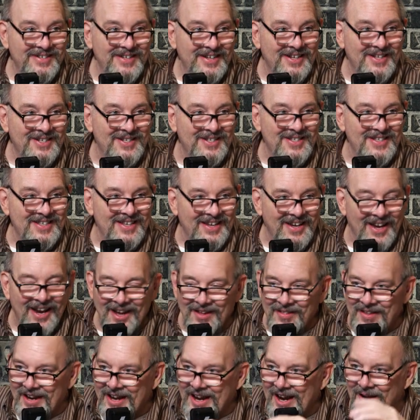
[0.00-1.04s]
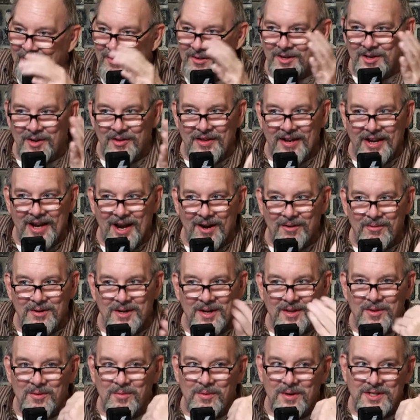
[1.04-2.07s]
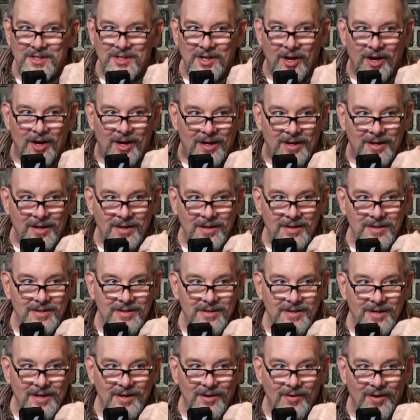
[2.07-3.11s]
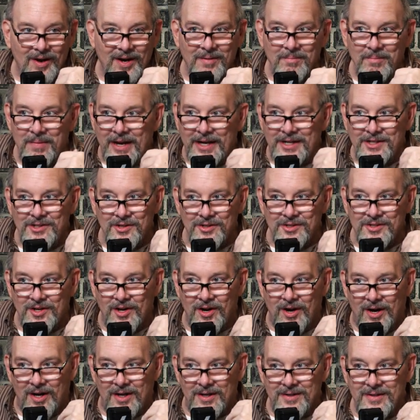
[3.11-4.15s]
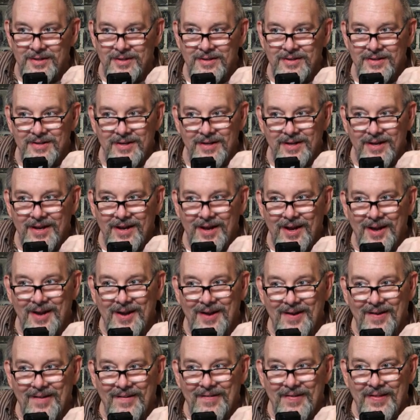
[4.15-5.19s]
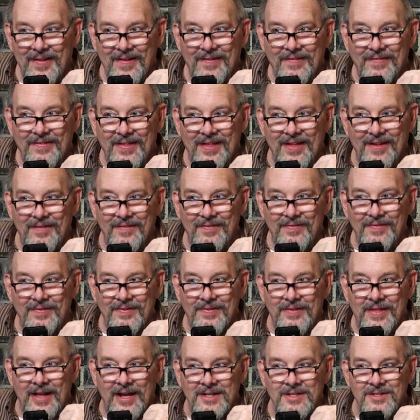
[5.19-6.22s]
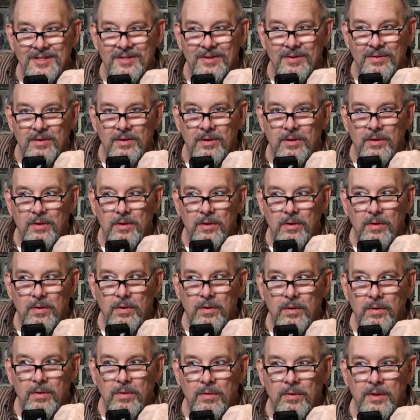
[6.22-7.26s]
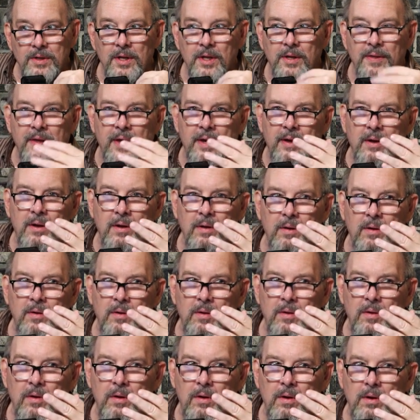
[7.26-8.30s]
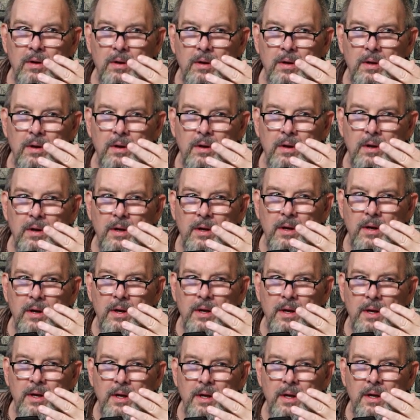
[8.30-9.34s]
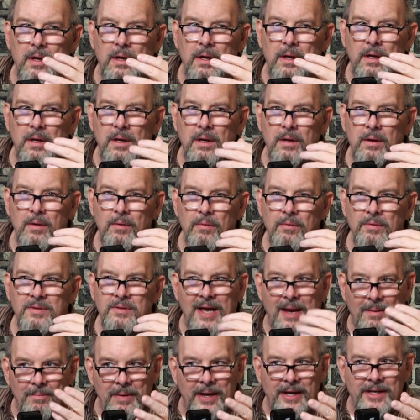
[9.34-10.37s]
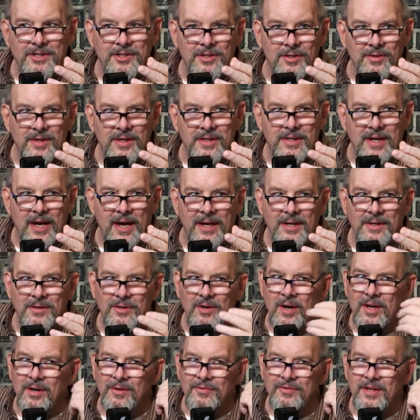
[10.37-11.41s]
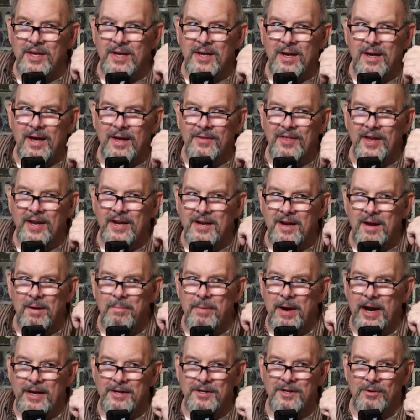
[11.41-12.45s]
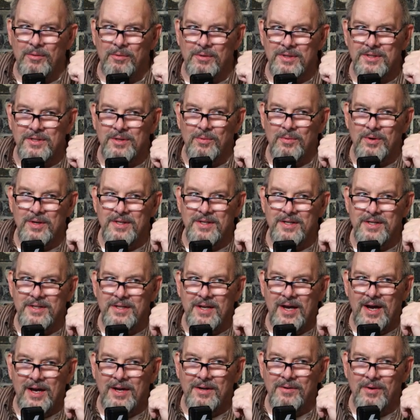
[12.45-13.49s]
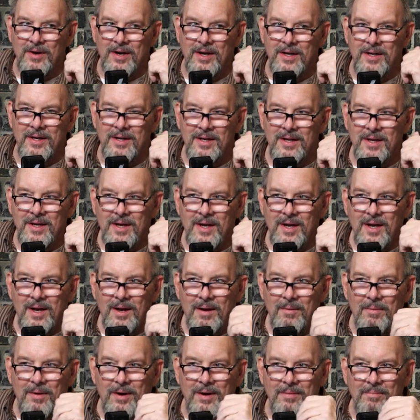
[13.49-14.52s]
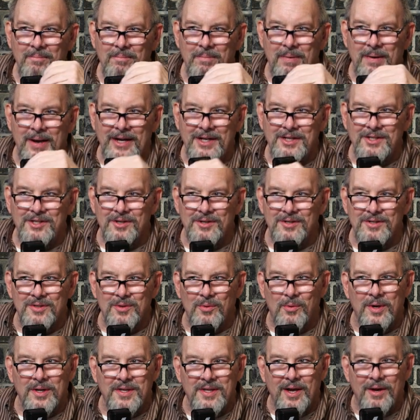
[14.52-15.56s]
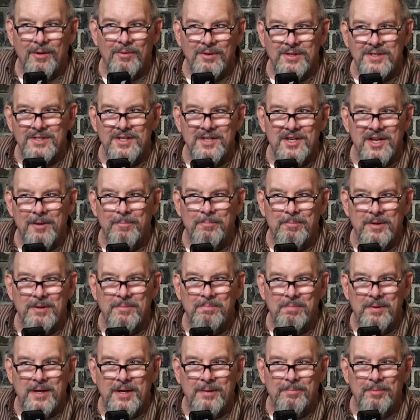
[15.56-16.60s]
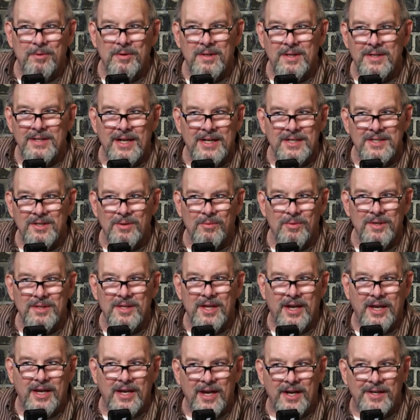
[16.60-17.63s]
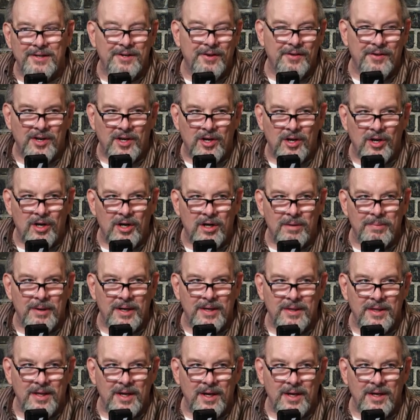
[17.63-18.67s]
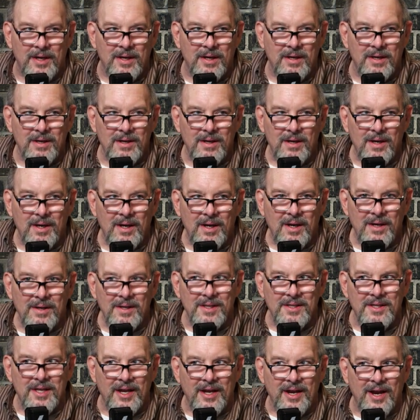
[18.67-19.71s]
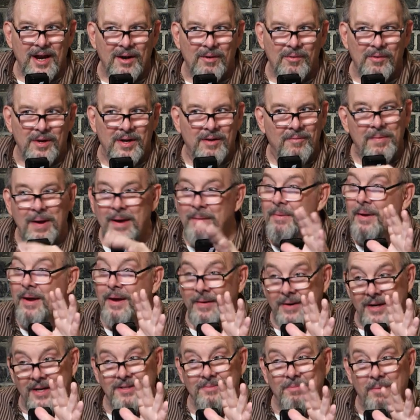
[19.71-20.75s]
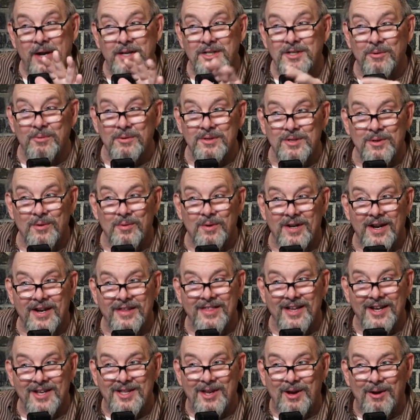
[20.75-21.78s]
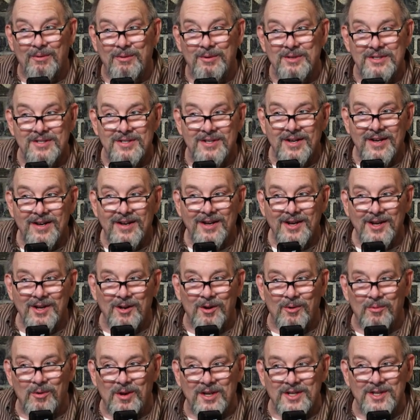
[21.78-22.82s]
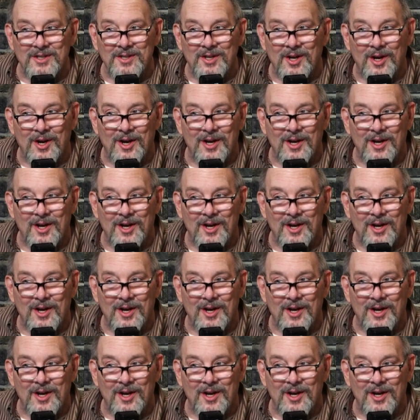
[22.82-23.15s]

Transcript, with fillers: What? It's, yeah, they got you know they got rid of the one dog, right? Major's gone. Somebody died. One of the dogs died. That's the, one, right. Well, no, the, right. One of the dogs died. Was that Major that died? Yeah. No, I don't think. I think Commander was the one that Whatever. died, right? I mean, but Major's the one that was nipping people, and that's the one they kicked to the curb. I think. Okay. That they got rid of maybe because Major was the one I think that was you know running the.